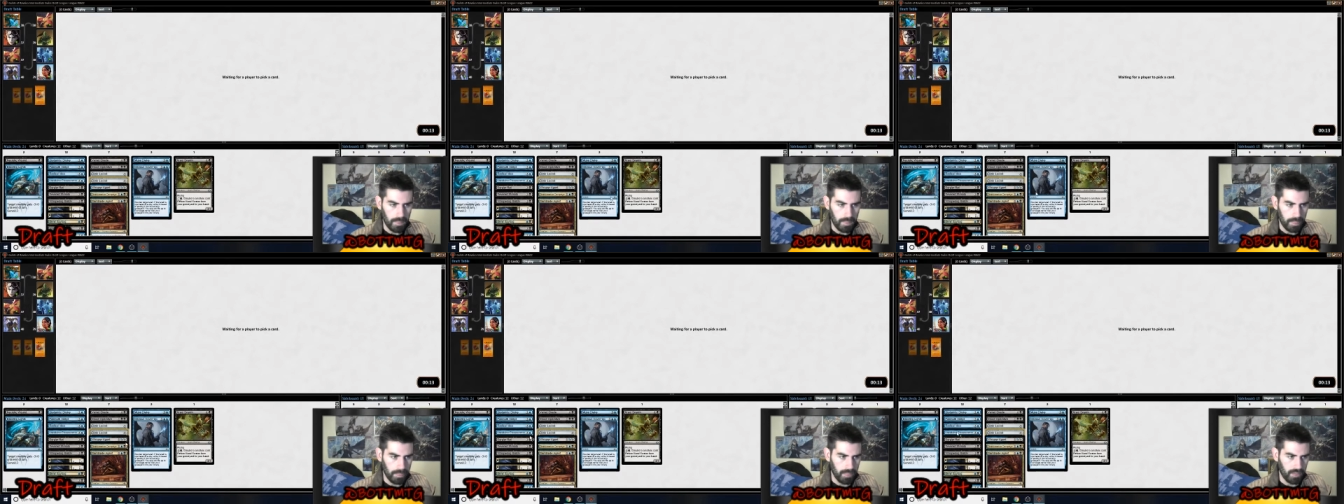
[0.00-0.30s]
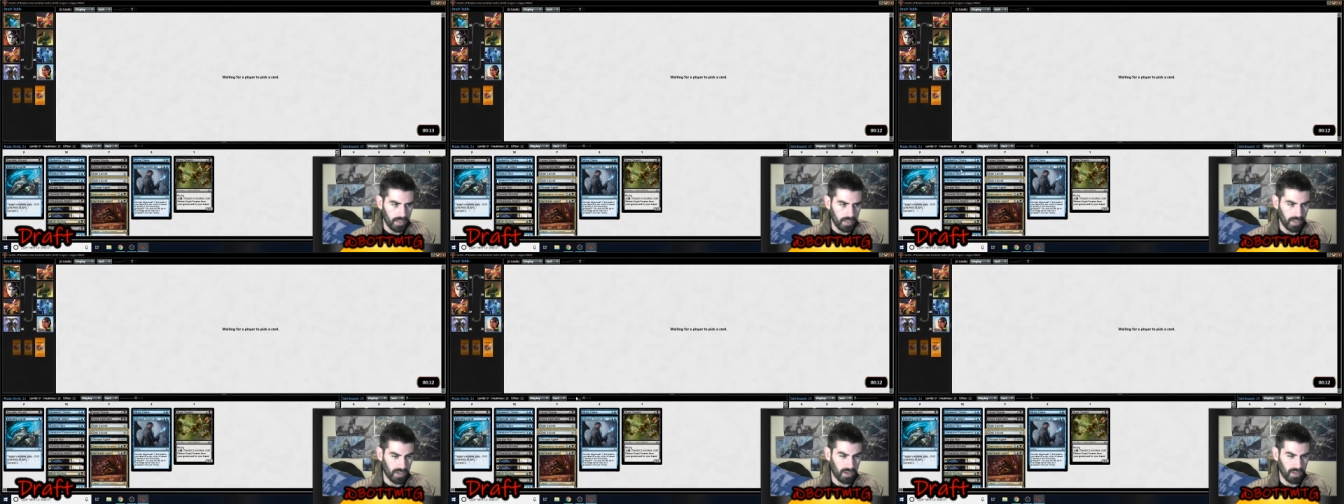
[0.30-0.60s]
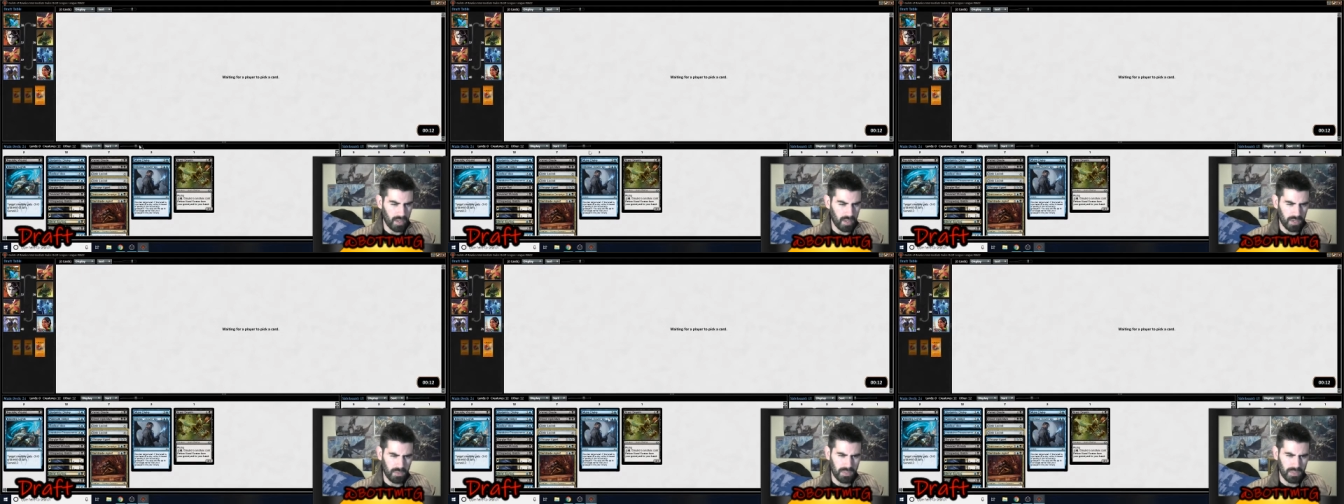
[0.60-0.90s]
I
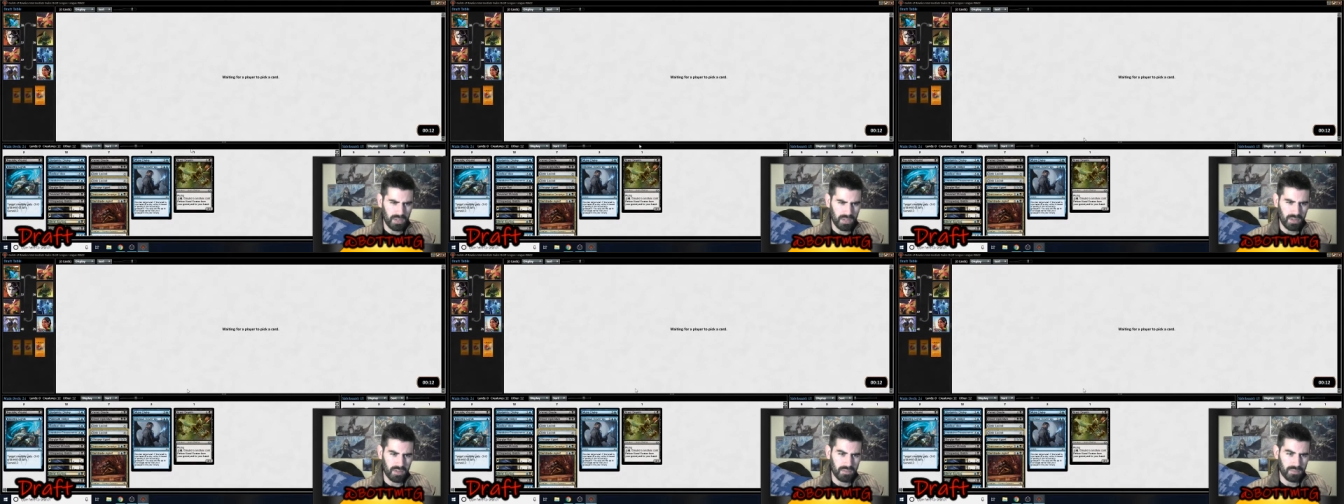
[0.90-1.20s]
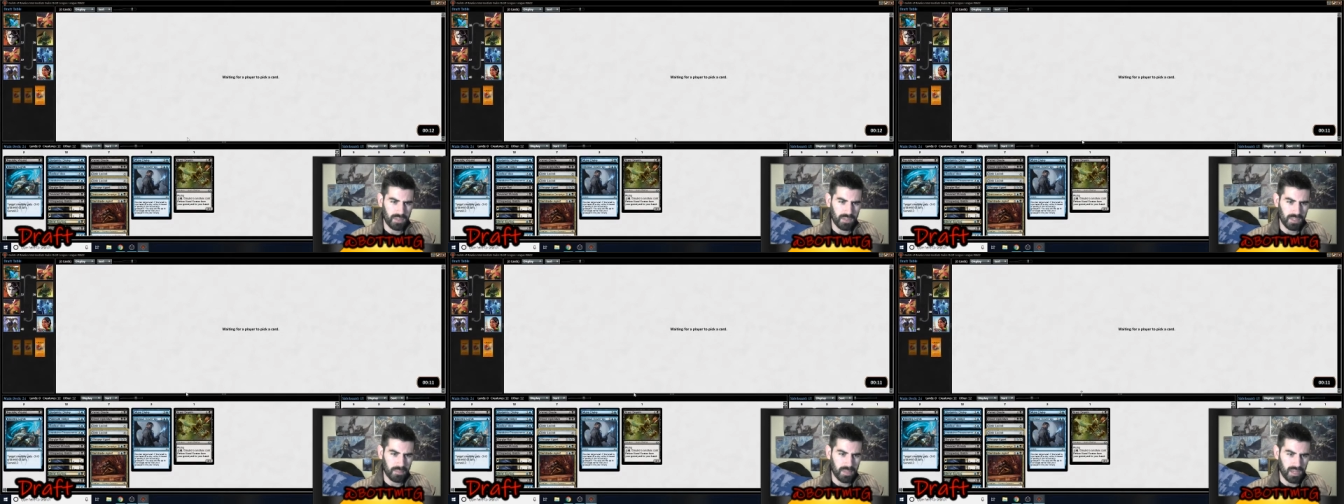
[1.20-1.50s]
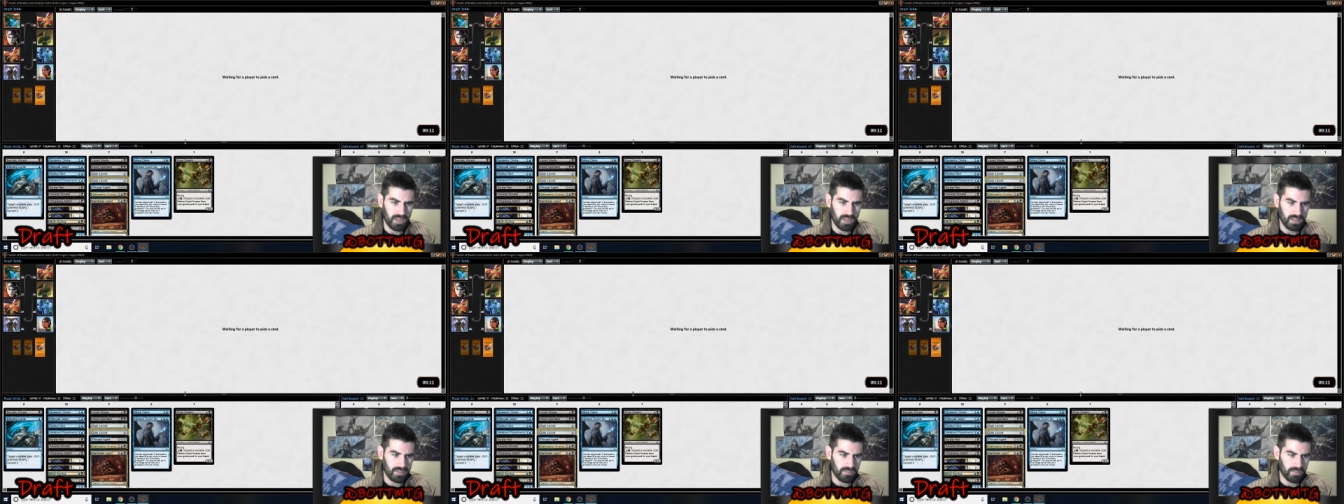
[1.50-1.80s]
don't really know how to feel about
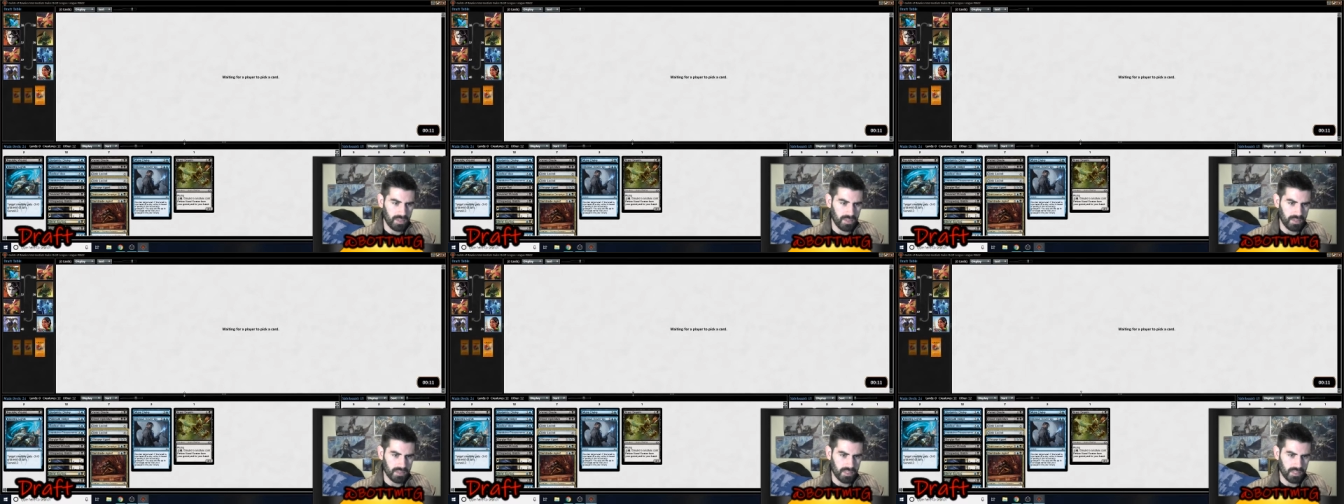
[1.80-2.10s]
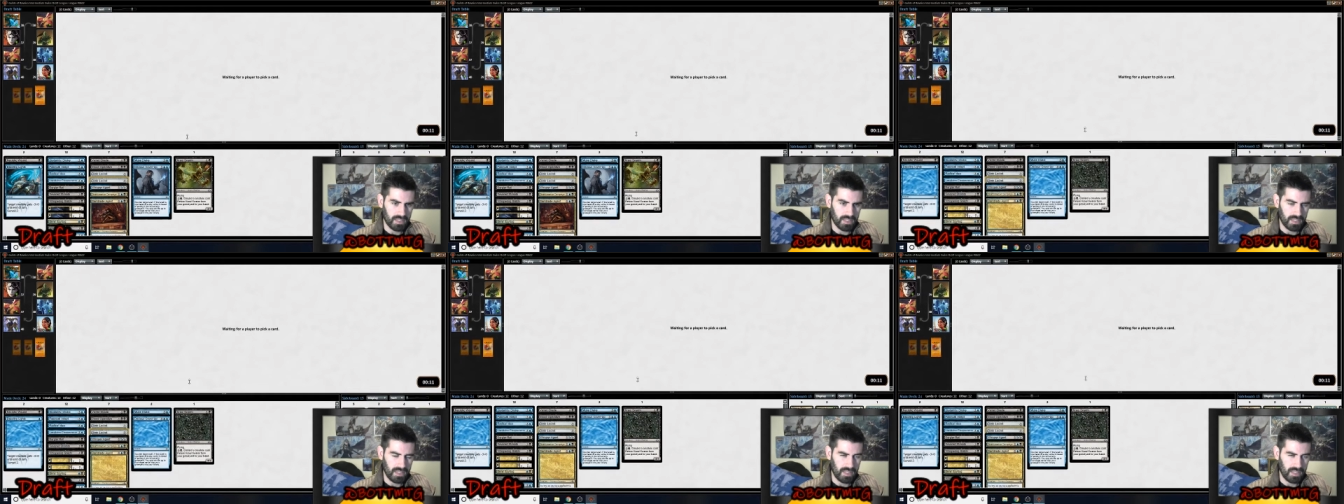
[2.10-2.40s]
it. It feels like